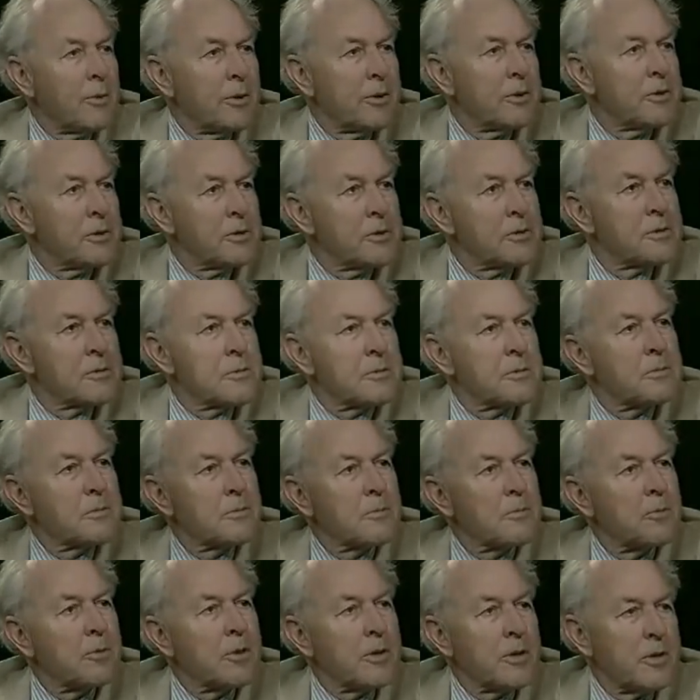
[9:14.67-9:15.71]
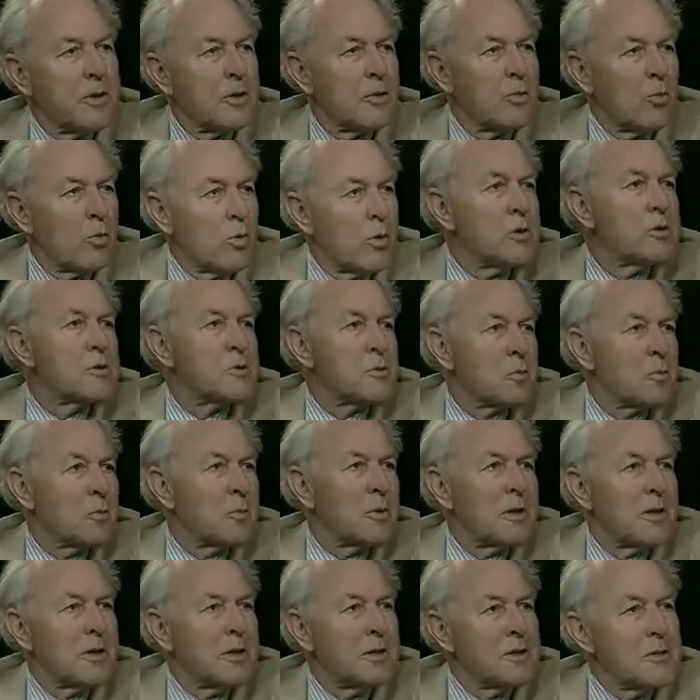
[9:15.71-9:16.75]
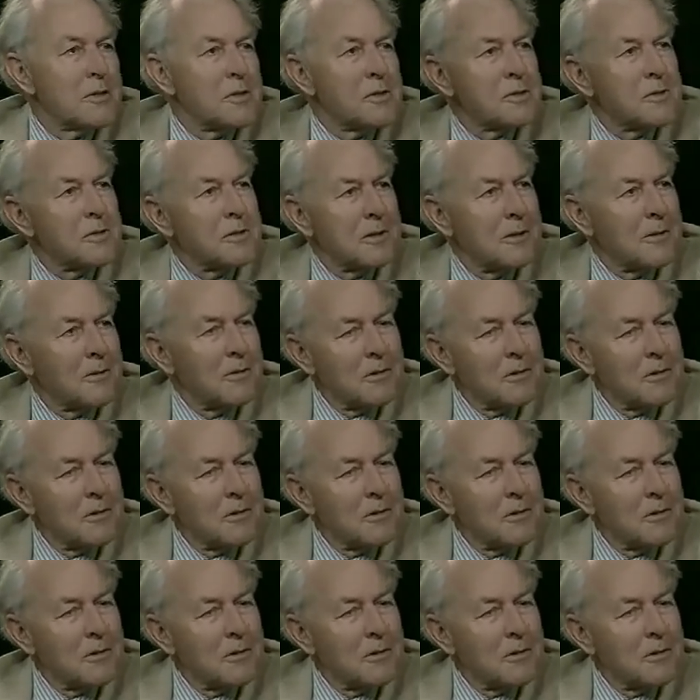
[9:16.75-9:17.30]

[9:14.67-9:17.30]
which is one of the worst ones. And